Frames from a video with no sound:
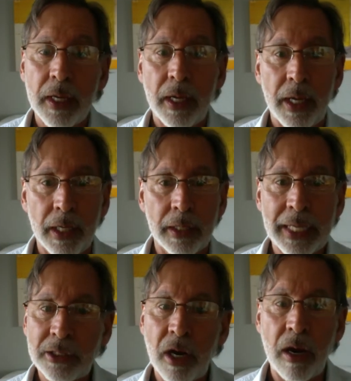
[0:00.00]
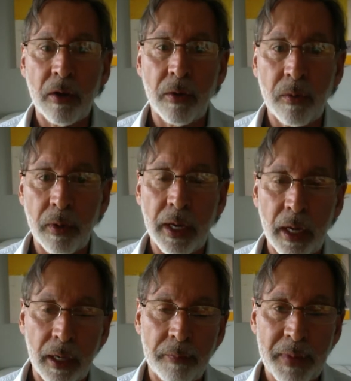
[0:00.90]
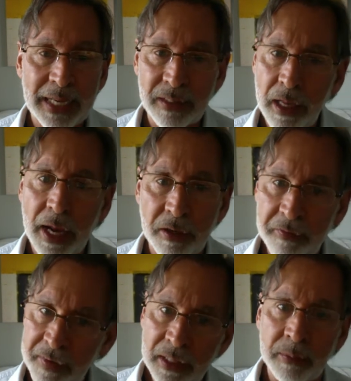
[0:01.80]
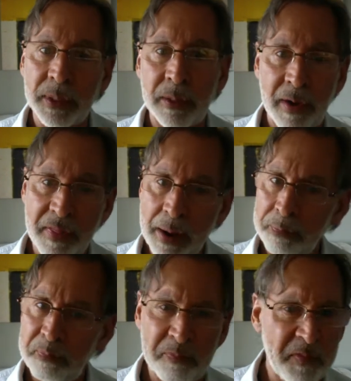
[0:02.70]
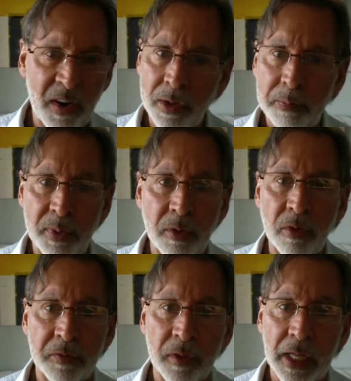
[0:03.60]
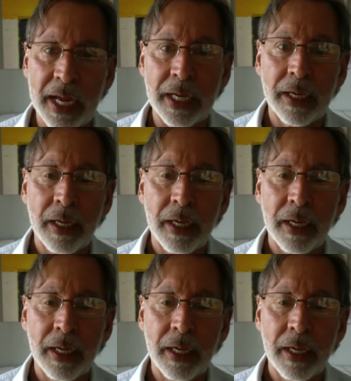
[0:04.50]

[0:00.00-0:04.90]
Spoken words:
And Lake Tahoe has a lot of development around that very beautiful lake.